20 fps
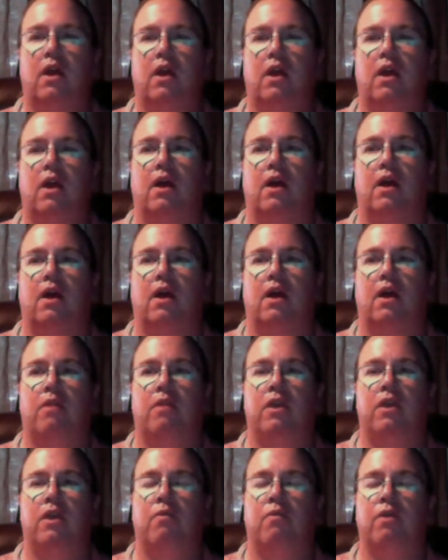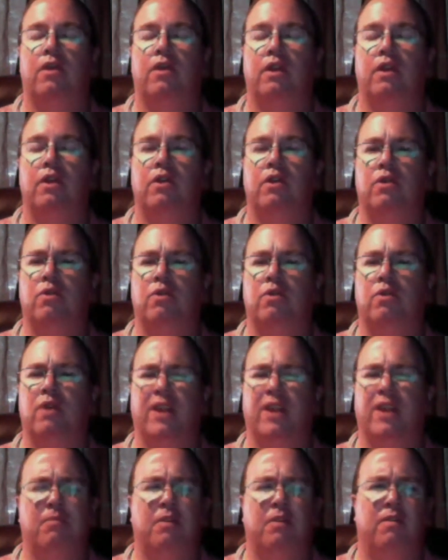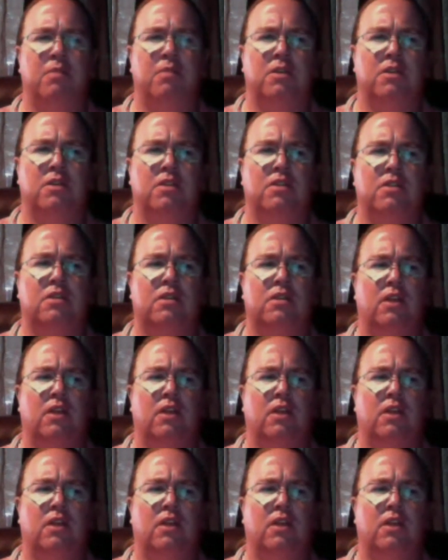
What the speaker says: With the new adaptive images